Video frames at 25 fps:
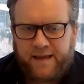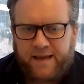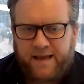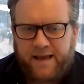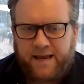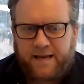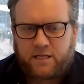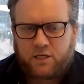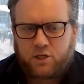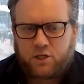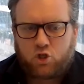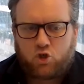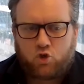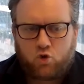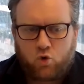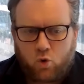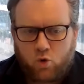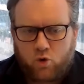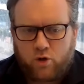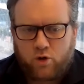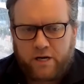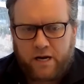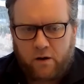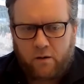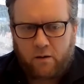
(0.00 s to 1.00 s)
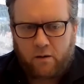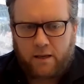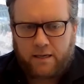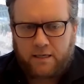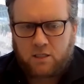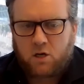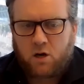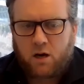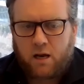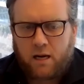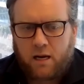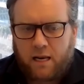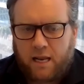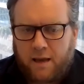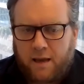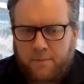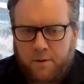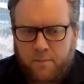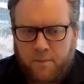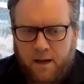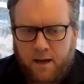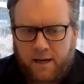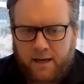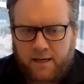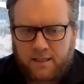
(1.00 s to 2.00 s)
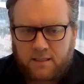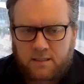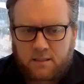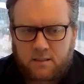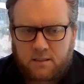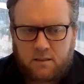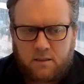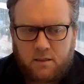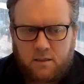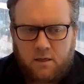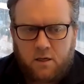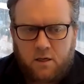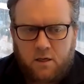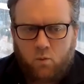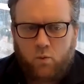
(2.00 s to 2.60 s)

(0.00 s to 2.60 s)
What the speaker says: extraordinarily tight labor markets,